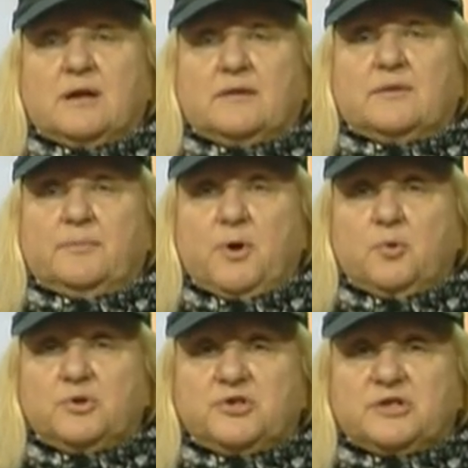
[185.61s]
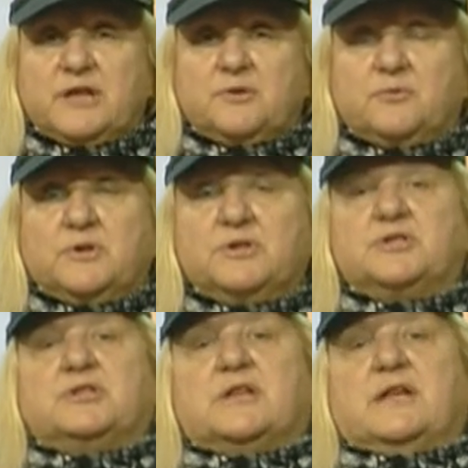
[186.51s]
in the Polish language,
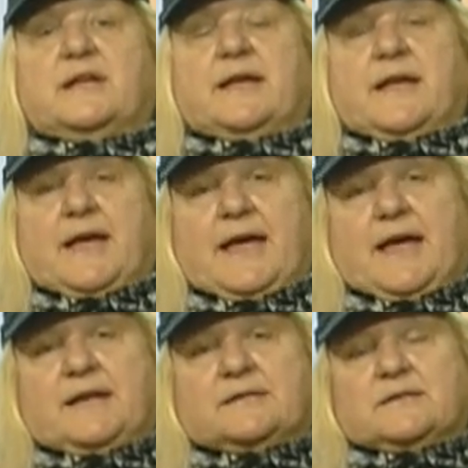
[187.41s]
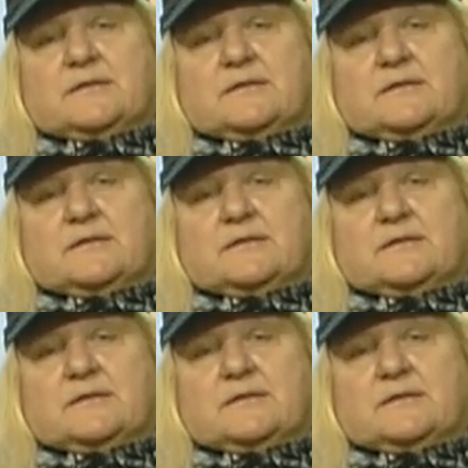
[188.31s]
and